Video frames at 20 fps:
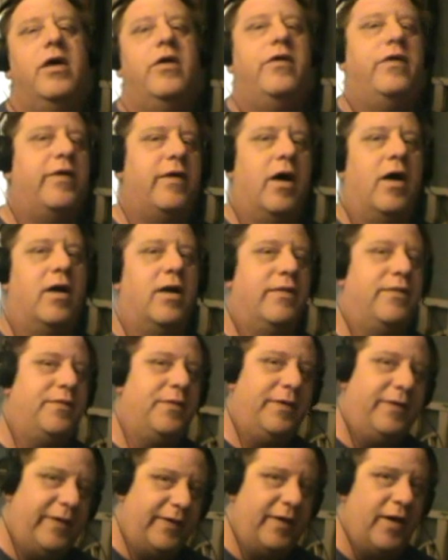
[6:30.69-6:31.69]
You start off
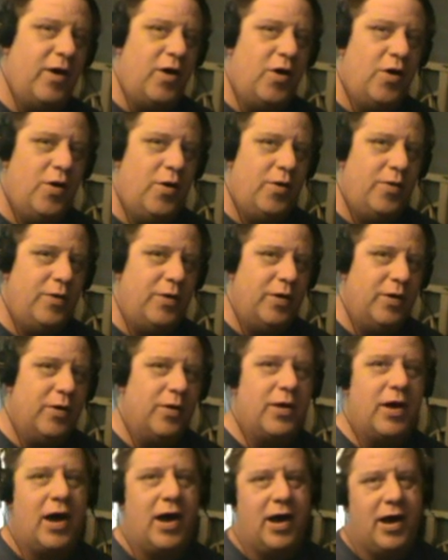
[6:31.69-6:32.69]
with stone, you
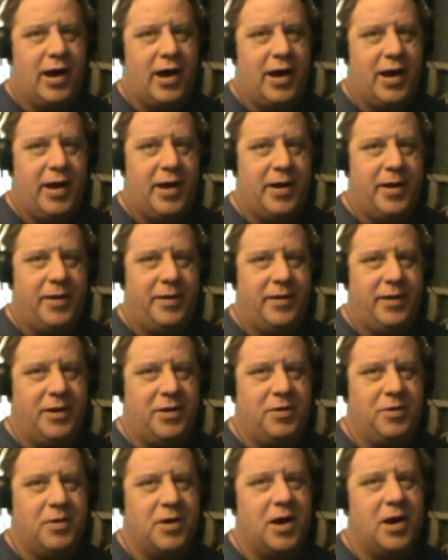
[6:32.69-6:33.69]
go to iron,
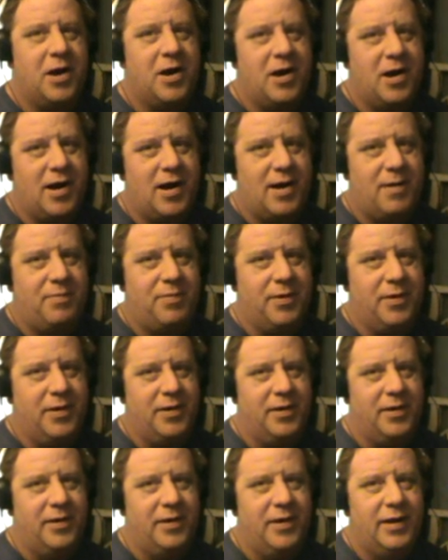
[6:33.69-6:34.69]
then you got
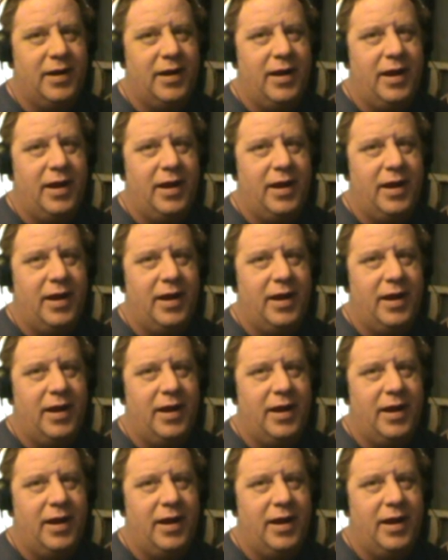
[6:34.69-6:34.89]
copper,